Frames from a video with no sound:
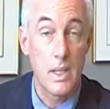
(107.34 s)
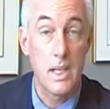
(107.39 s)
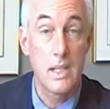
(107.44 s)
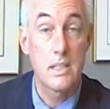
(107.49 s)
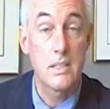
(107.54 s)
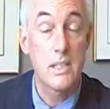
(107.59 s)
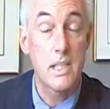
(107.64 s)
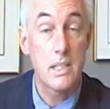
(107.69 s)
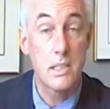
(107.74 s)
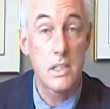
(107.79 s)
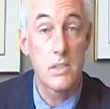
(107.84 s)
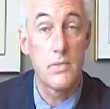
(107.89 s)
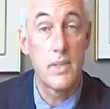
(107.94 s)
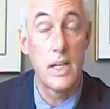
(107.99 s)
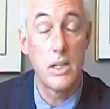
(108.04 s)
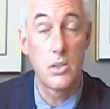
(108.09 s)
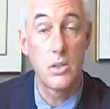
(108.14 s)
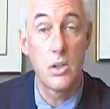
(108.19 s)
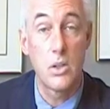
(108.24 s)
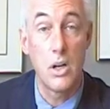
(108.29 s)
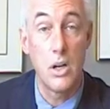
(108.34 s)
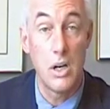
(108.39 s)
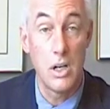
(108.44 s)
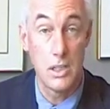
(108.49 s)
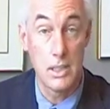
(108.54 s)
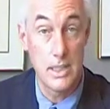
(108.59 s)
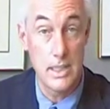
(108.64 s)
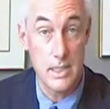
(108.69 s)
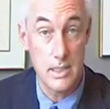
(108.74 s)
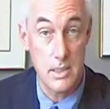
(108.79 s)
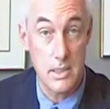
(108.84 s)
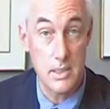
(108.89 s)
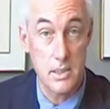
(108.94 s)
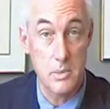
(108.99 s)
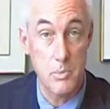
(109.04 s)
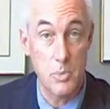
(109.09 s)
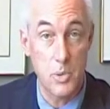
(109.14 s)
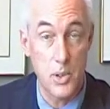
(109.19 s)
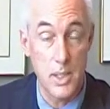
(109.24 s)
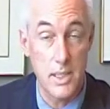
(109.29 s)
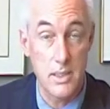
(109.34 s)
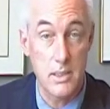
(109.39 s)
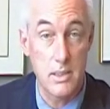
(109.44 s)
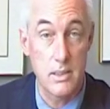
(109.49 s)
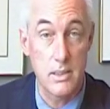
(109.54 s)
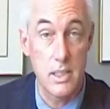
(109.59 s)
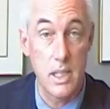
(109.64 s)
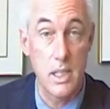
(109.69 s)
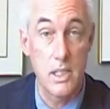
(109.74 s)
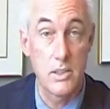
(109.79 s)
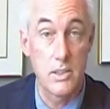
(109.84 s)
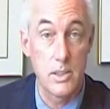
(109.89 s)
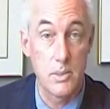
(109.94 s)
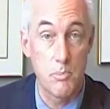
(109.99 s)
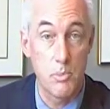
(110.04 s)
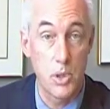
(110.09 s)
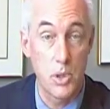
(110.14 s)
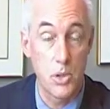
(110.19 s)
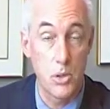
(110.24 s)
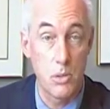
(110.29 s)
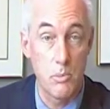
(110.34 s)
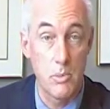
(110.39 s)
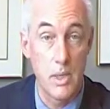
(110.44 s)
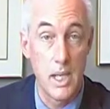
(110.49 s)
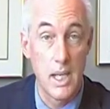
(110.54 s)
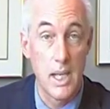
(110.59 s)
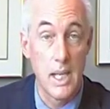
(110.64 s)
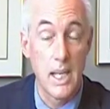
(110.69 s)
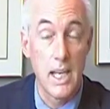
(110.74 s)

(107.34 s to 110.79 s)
Excessive alcohol is a depressant on sperm